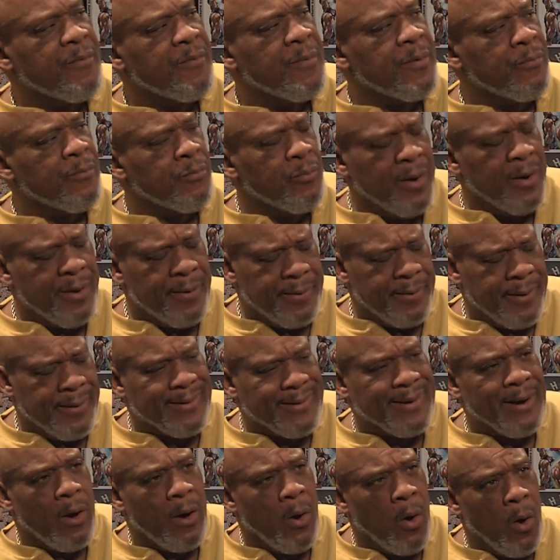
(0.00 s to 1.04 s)
Well,
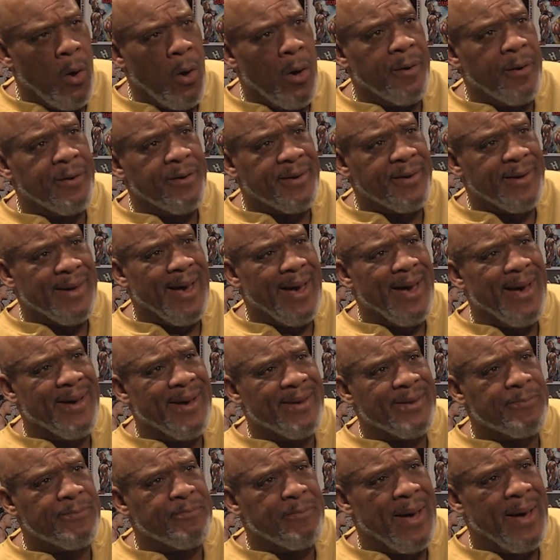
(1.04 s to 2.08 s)
all the
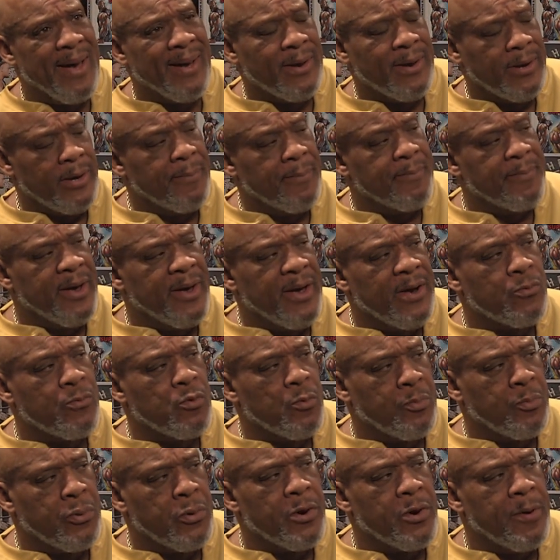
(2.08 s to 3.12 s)
guys back in them days were
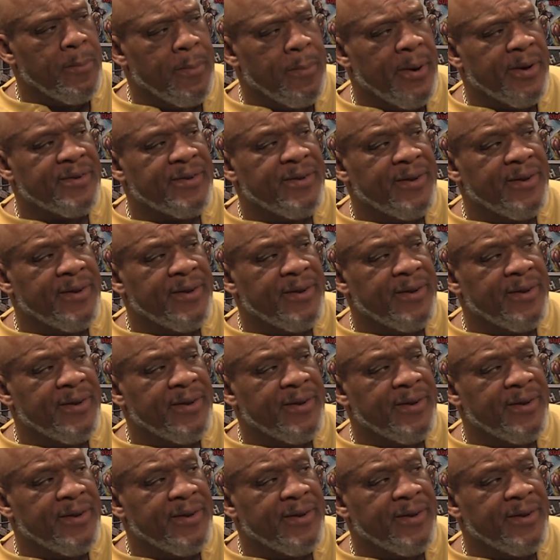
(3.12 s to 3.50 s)
pretty much